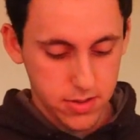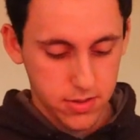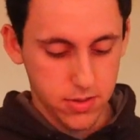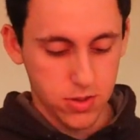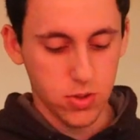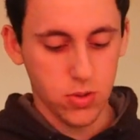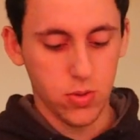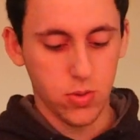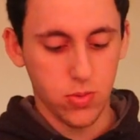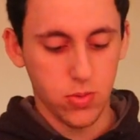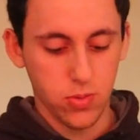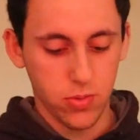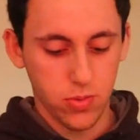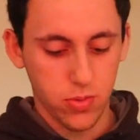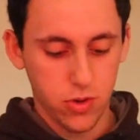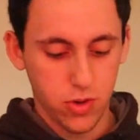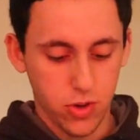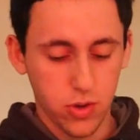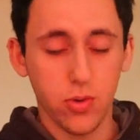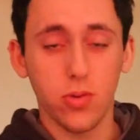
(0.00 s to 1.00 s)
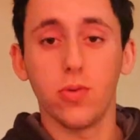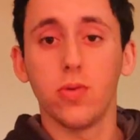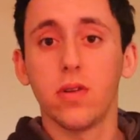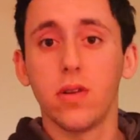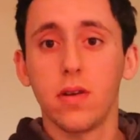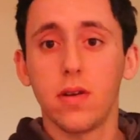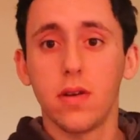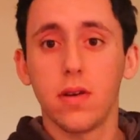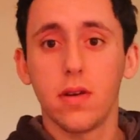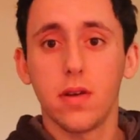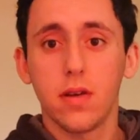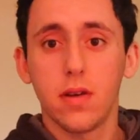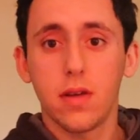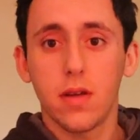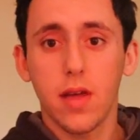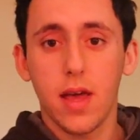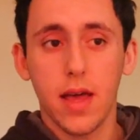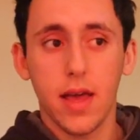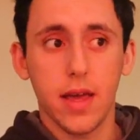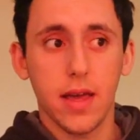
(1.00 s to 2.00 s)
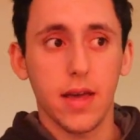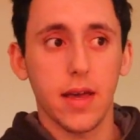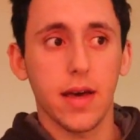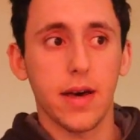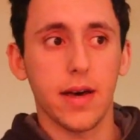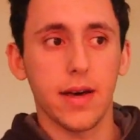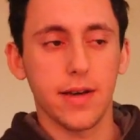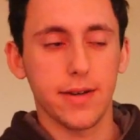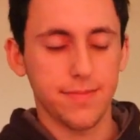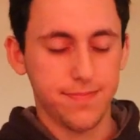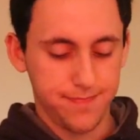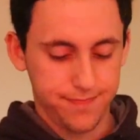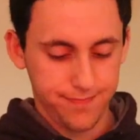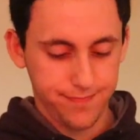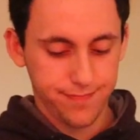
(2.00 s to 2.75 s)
to shoot a